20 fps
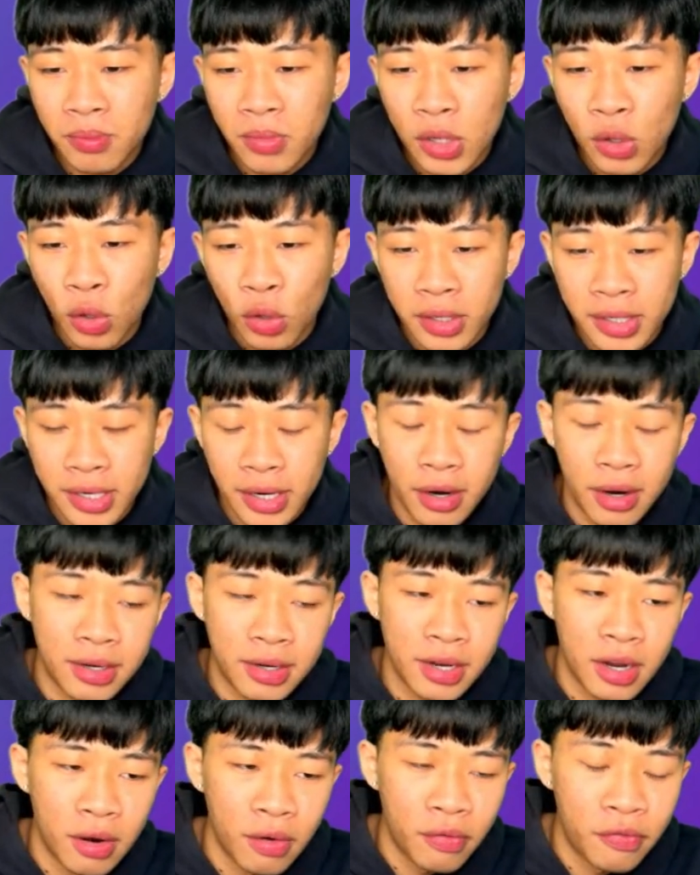look, there
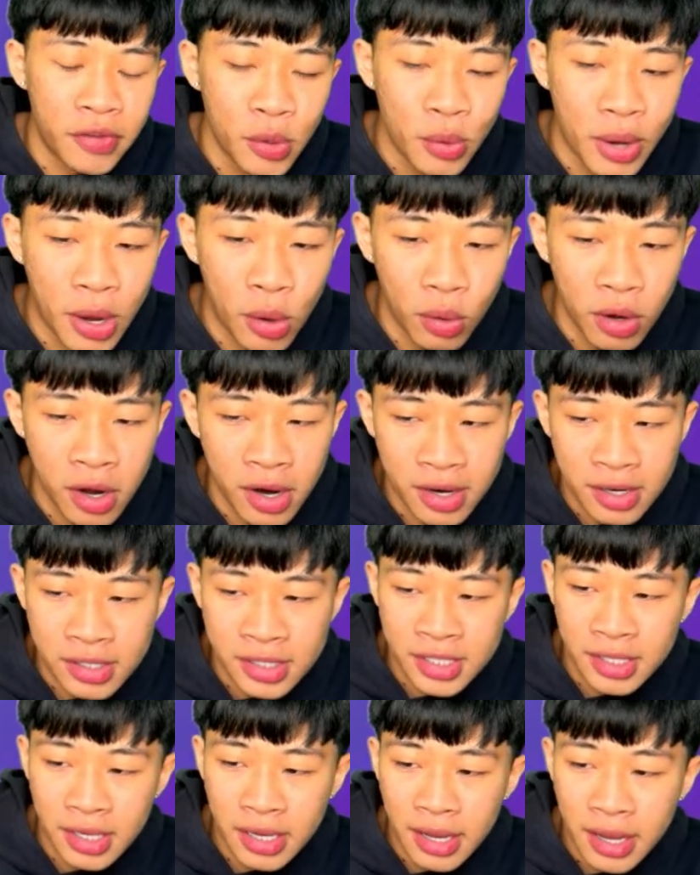are a few
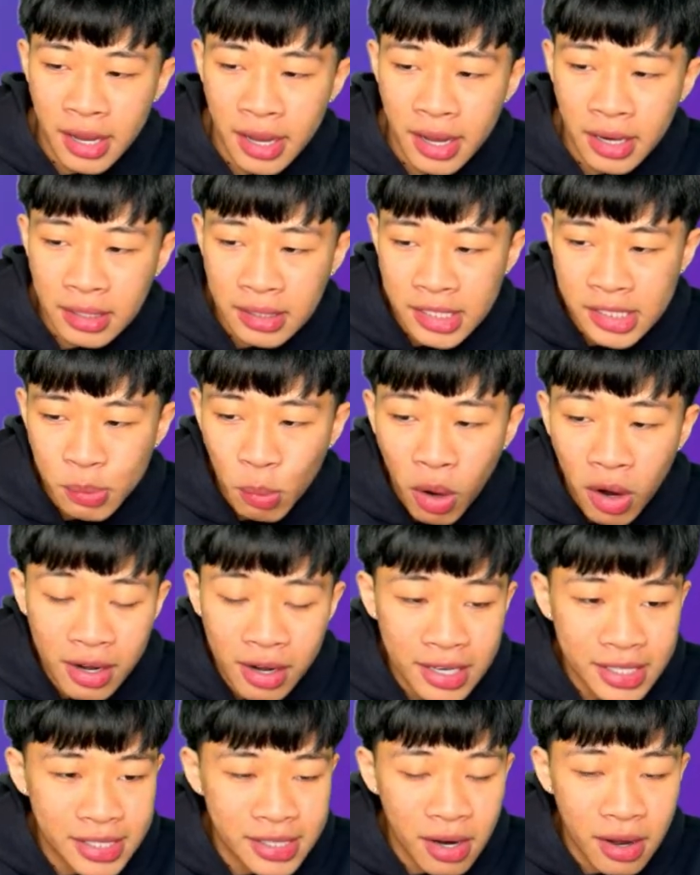outliers. This
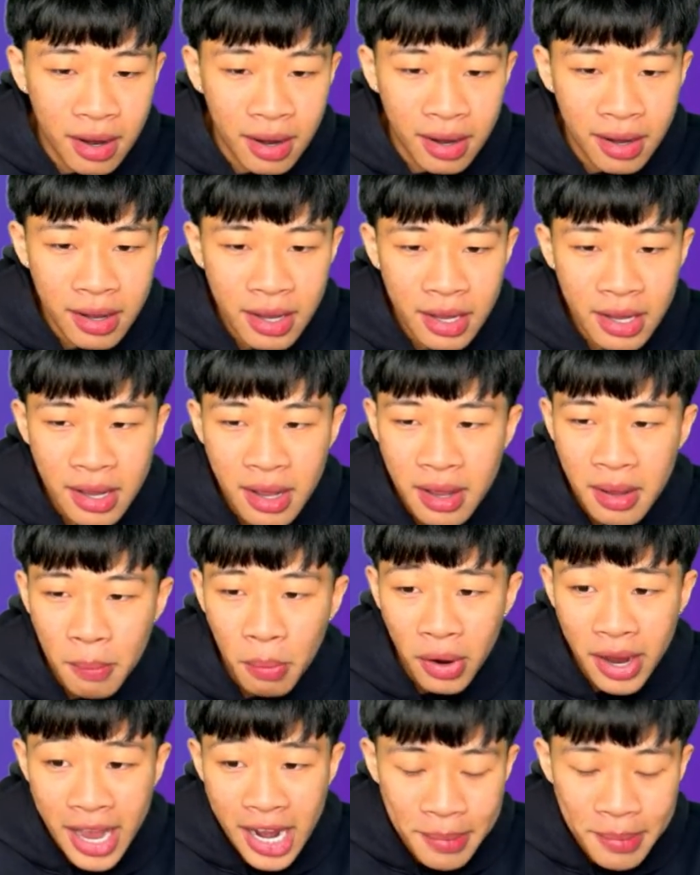model is not
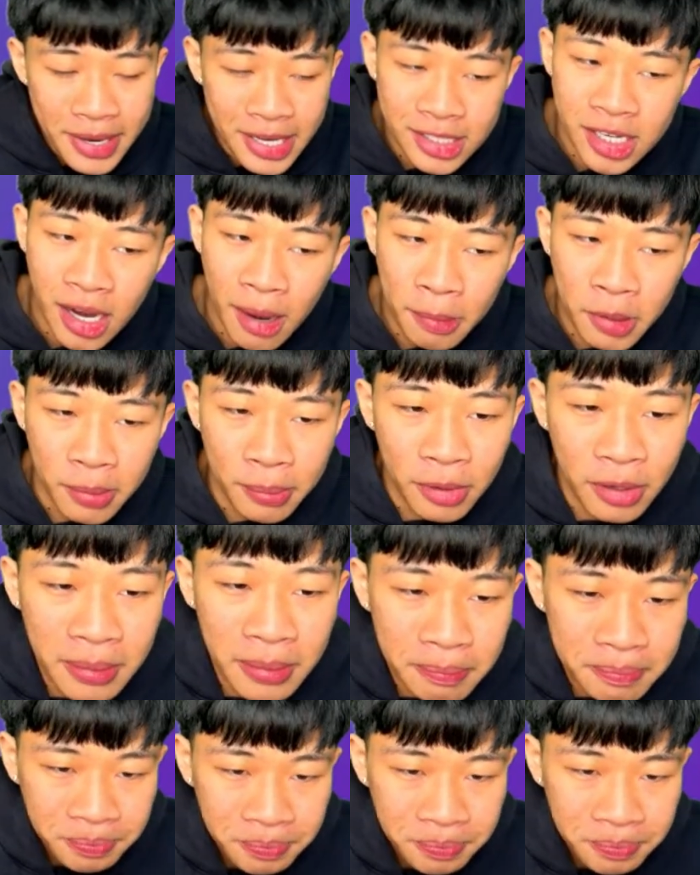by any means optimal.